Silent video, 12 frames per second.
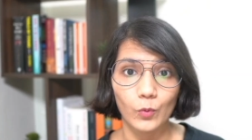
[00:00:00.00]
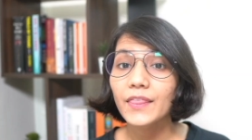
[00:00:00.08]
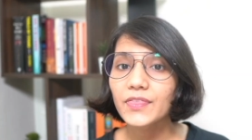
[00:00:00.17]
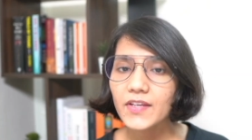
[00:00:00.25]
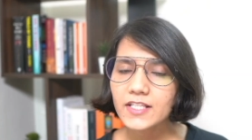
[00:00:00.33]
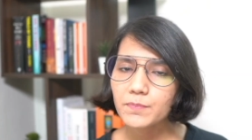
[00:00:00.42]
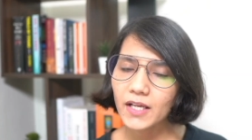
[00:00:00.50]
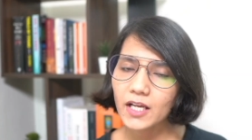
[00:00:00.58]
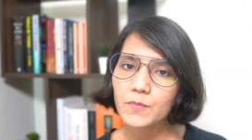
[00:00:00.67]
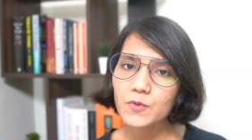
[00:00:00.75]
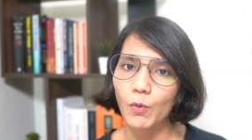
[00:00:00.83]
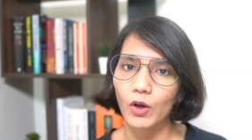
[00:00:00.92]
This
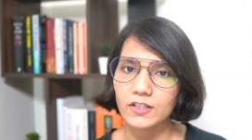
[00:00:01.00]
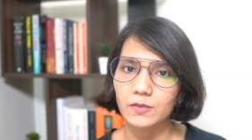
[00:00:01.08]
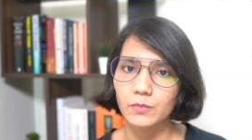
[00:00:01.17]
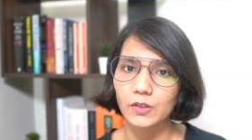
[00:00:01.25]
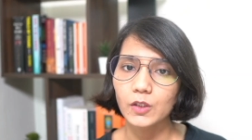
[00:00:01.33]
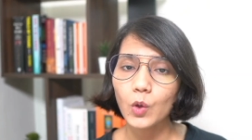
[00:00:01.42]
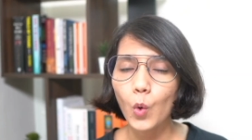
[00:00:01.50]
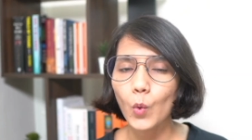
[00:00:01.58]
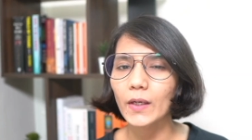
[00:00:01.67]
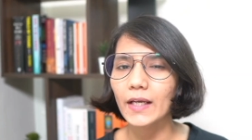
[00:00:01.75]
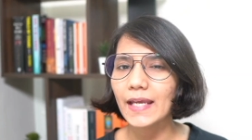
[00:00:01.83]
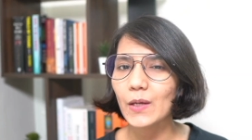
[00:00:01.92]
becomes possible
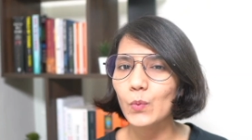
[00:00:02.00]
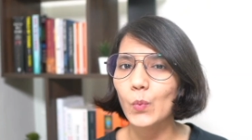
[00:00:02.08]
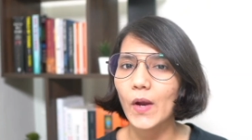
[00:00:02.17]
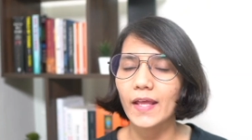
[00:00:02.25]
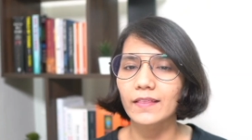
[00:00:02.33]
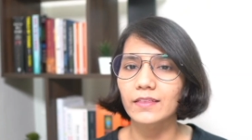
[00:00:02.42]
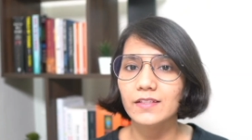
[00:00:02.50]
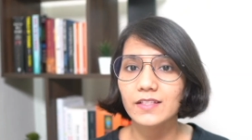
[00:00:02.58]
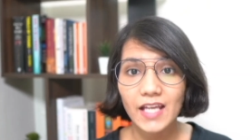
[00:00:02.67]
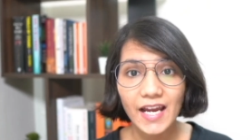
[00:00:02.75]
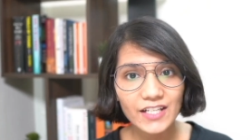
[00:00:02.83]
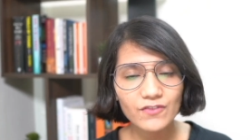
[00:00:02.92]
only when the
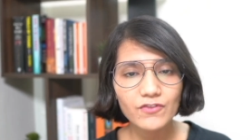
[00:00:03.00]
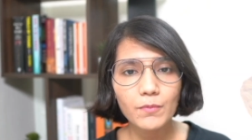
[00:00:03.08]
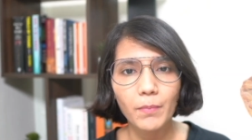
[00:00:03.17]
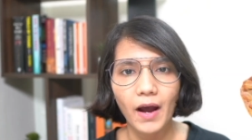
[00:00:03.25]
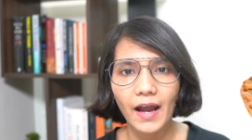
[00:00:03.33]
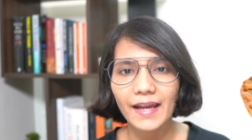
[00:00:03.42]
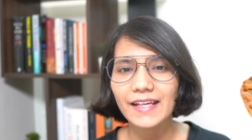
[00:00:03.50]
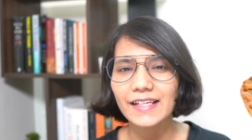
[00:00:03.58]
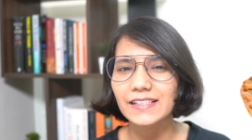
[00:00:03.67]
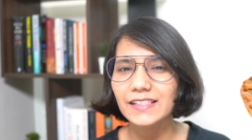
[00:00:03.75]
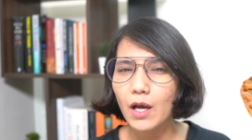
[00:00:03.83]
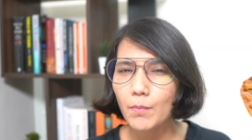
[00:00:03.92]
size of the pie
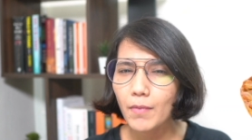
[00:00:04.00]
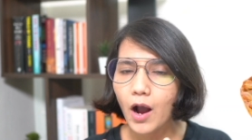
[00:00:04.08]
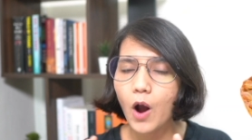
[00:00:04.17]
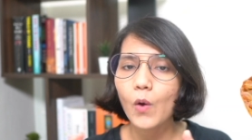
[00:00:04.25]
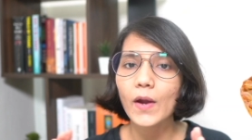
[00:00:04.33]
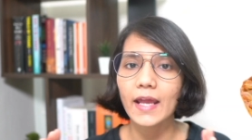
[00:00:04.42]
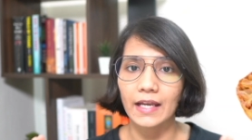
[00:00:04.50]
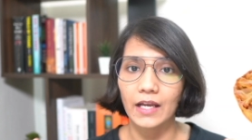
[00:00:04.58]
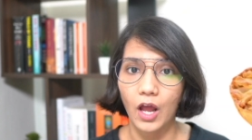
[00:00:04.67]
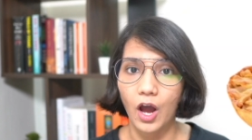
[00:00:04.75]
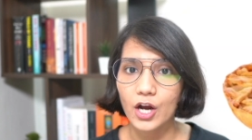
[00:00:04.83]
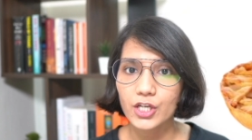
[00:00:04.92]
is somehow
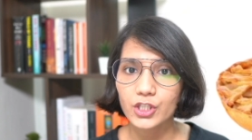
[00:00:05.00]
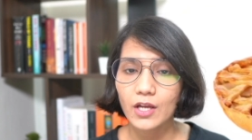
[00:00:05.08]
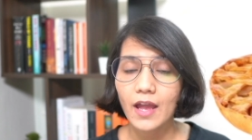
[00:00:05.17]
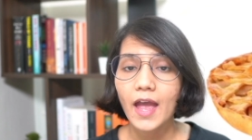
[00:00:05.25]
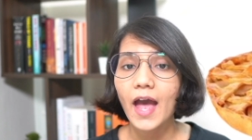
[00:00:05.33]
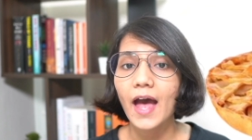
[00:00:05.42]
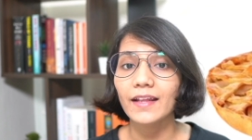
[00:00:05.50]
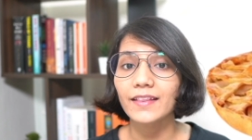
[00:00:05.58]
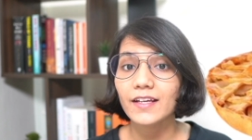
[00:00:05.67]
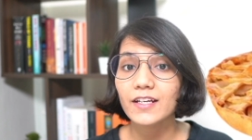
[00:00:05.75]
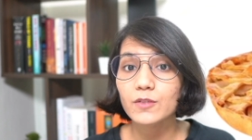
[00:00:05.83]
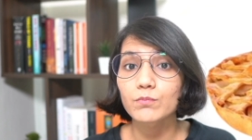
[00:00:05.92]
enlarged
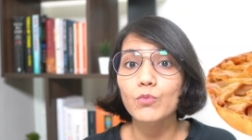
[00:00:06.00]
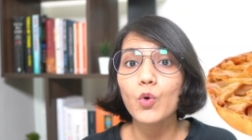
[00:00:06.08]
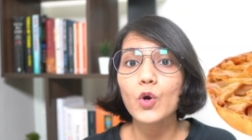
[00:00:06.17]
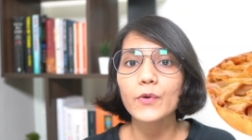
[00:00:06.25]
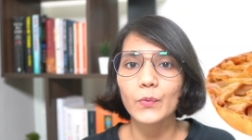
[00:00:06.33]
and there is more